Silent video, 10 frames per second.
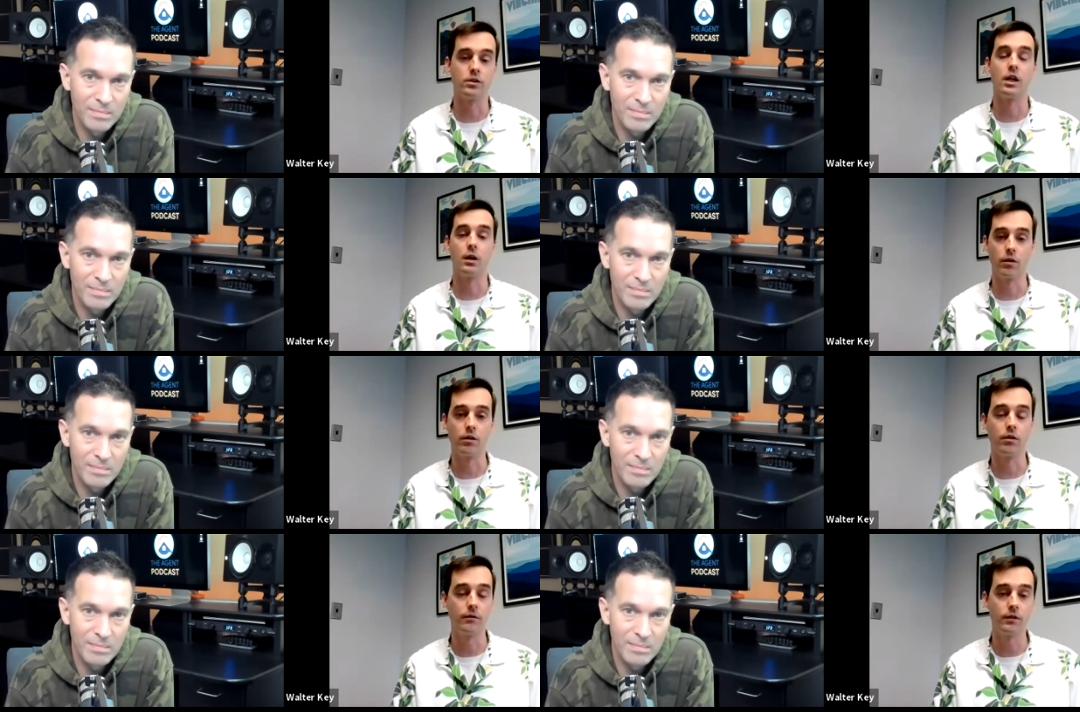
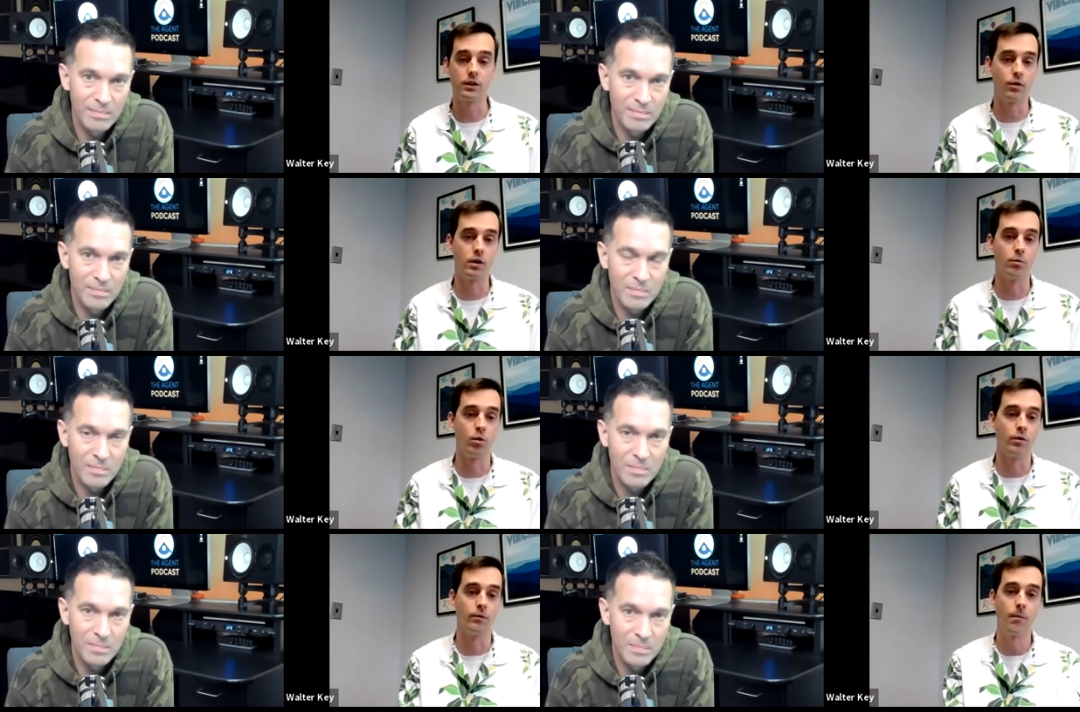Speaker 1: resonate with you. That's
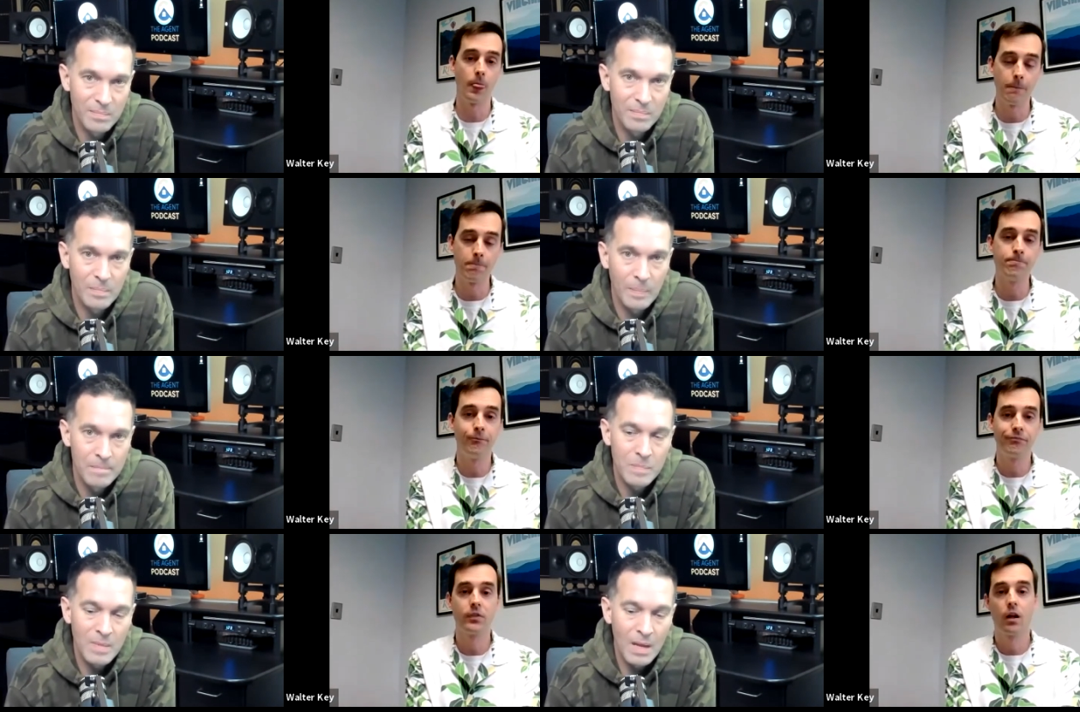very important.
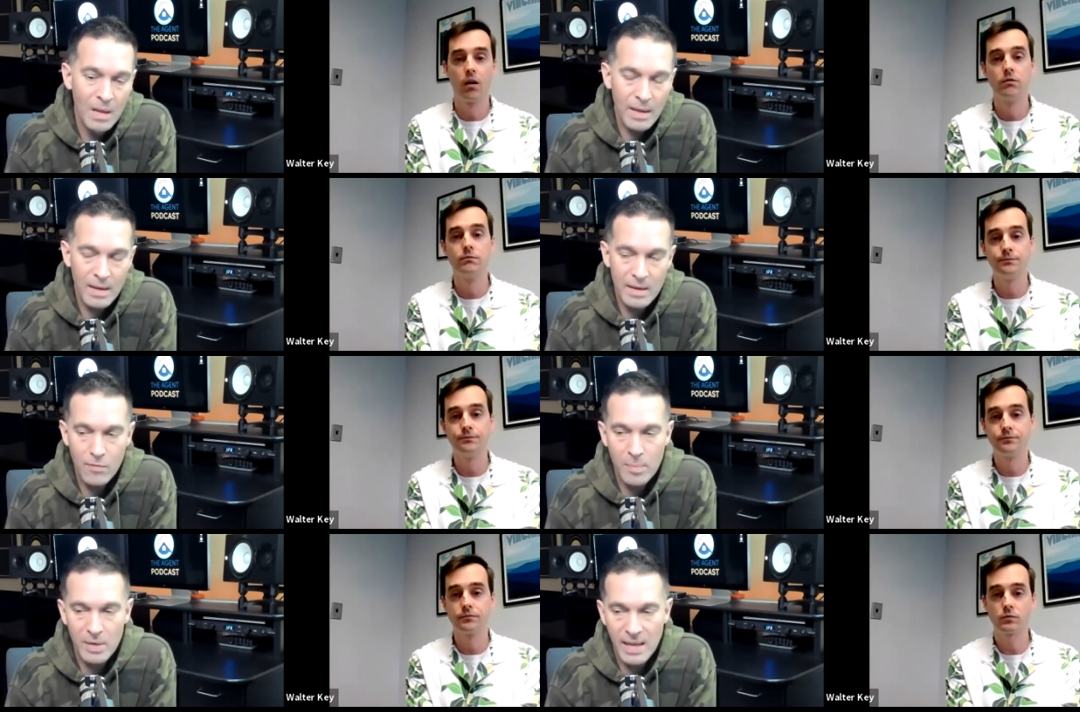
Speaker 2: Yeah. And
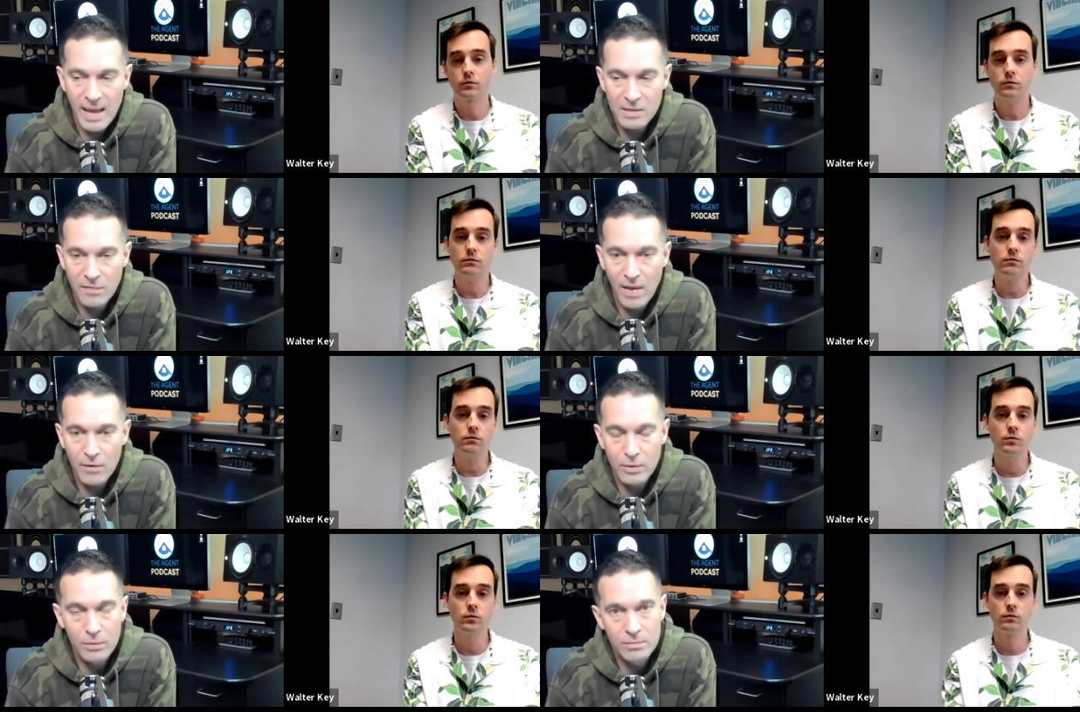everybody has
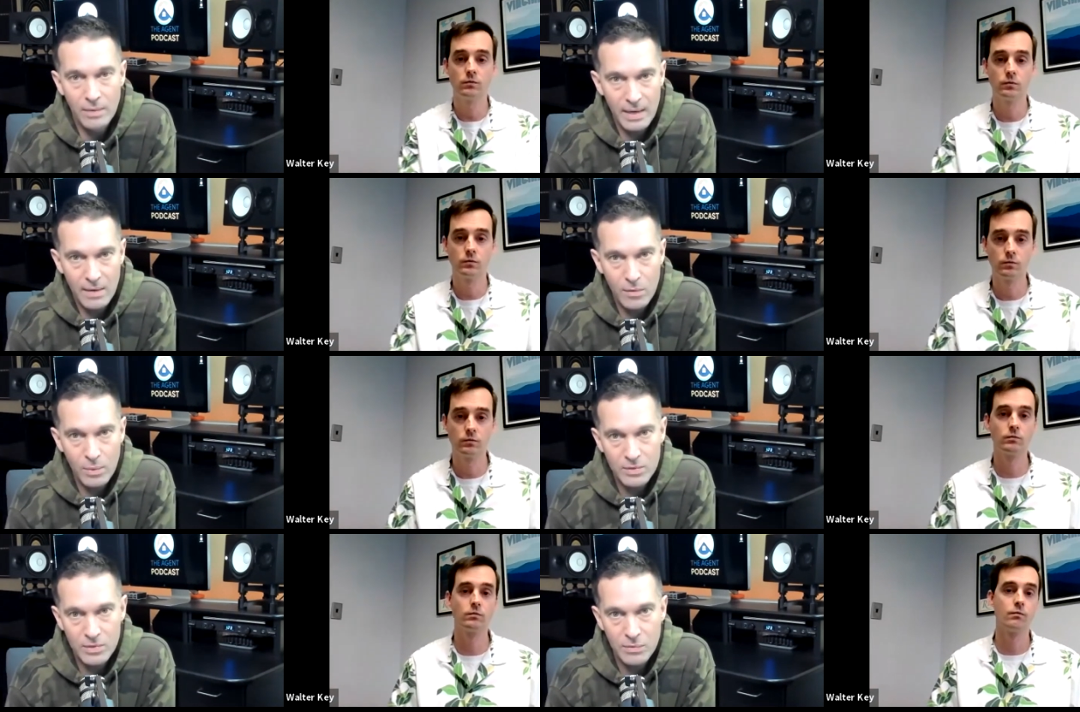value, right?
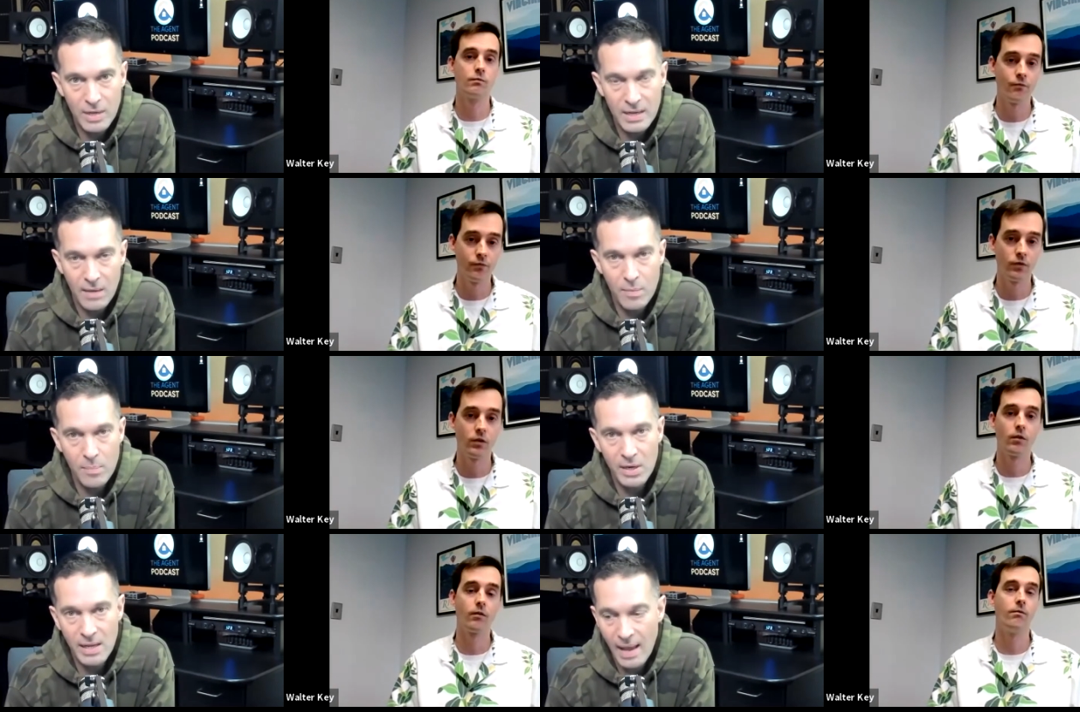Everyone's unique.
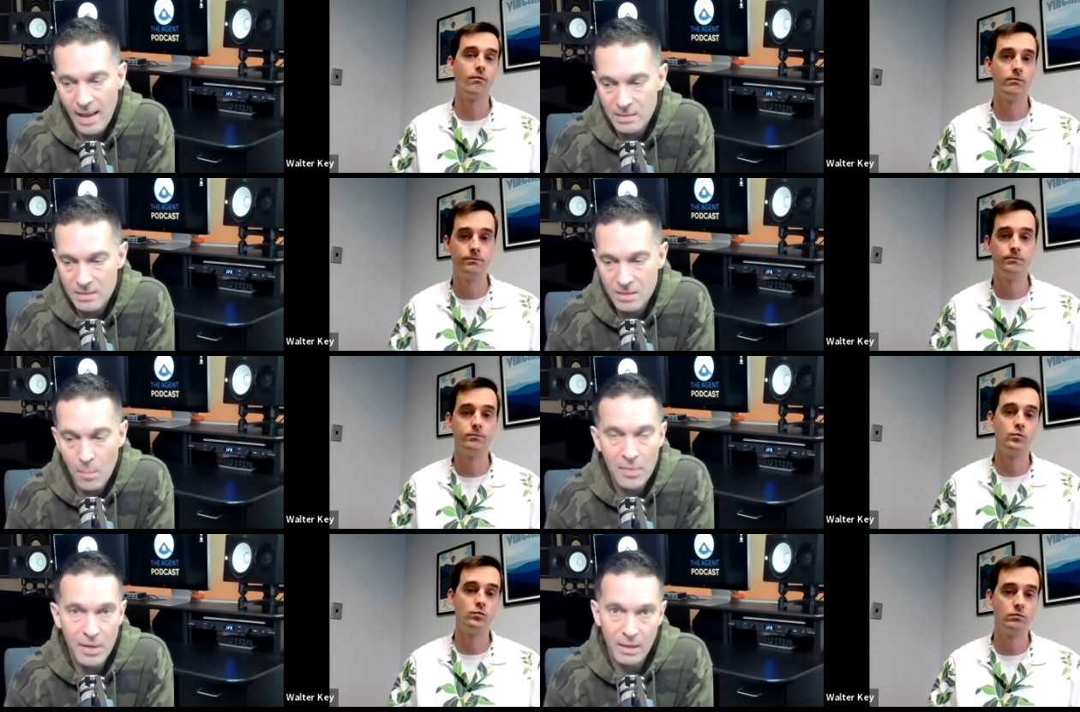Everybody has
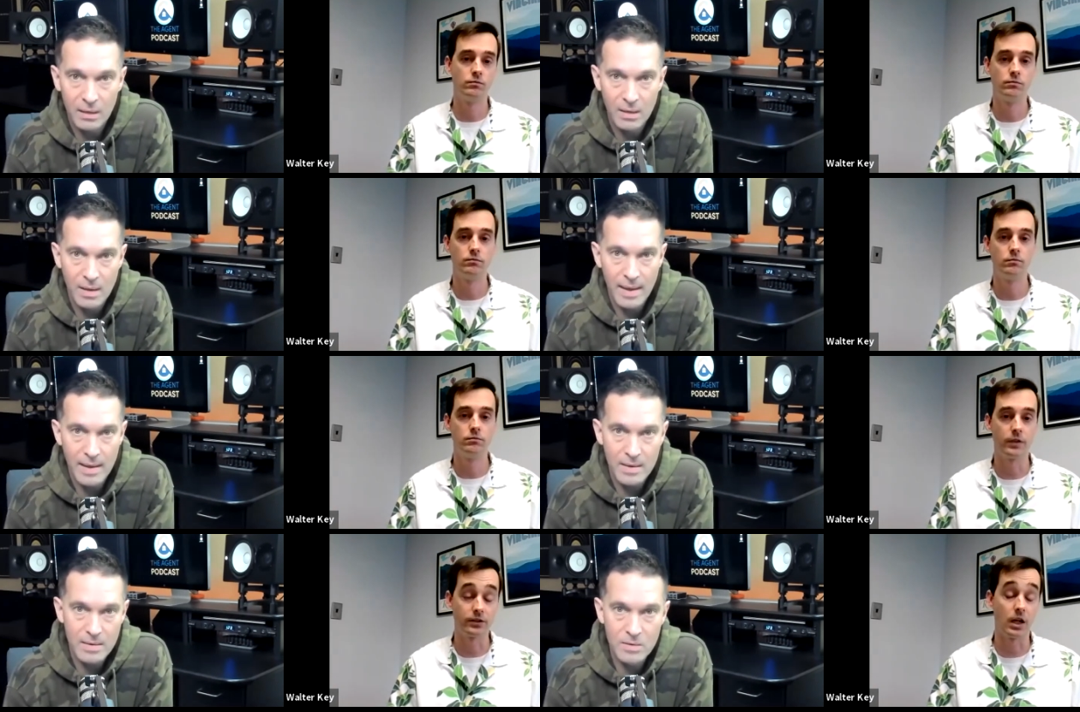something.
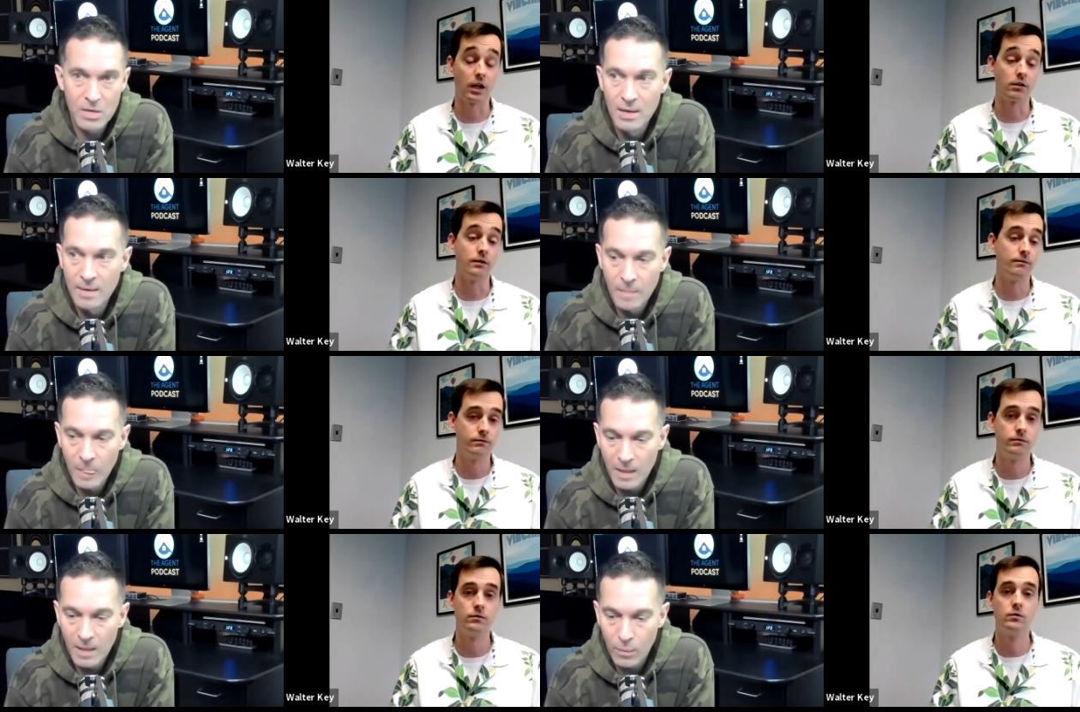And exactly
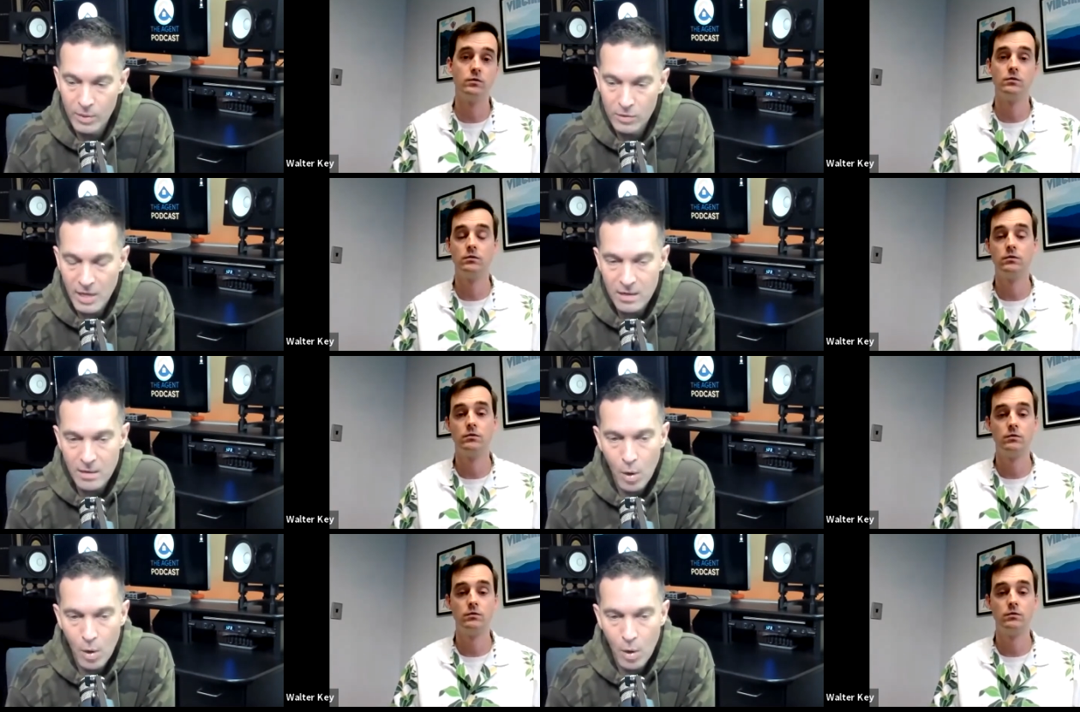when you take a